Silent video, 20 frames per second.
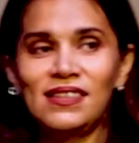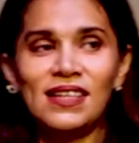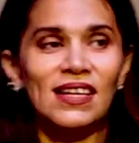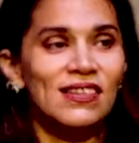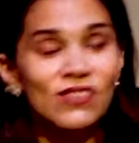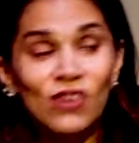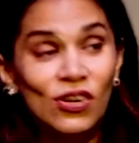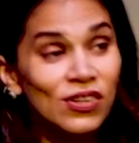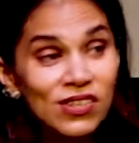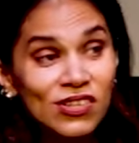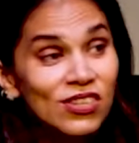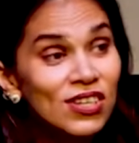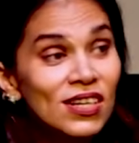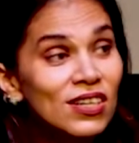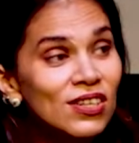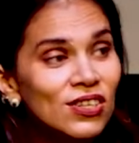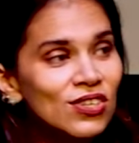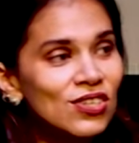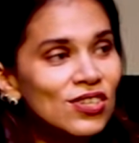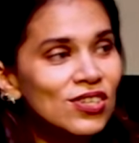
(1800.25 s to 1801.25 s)
That's not
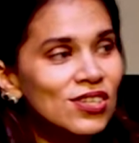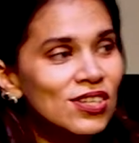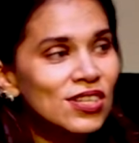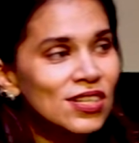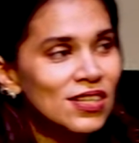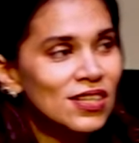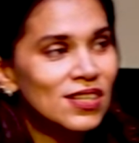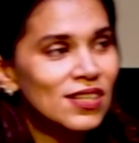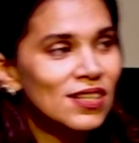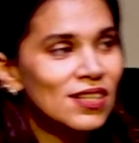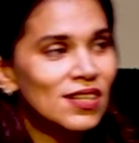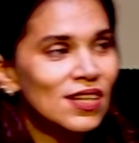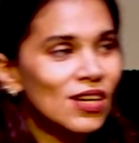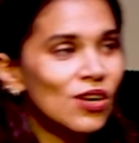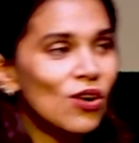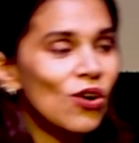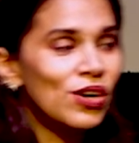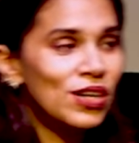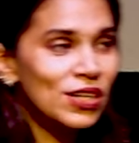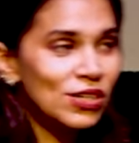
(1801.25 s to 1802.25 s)
church,
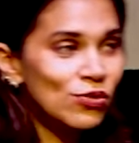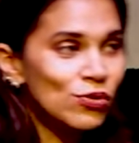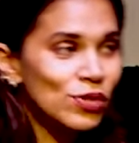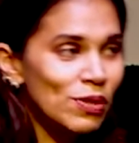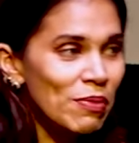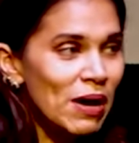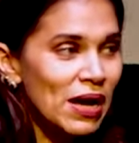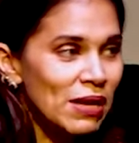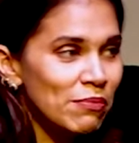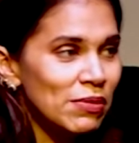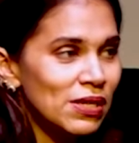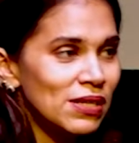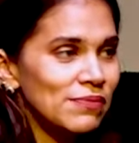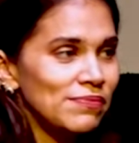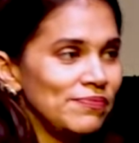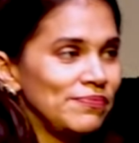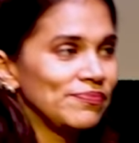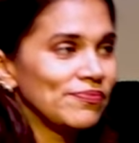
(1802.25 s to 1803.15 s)
according to the Bible.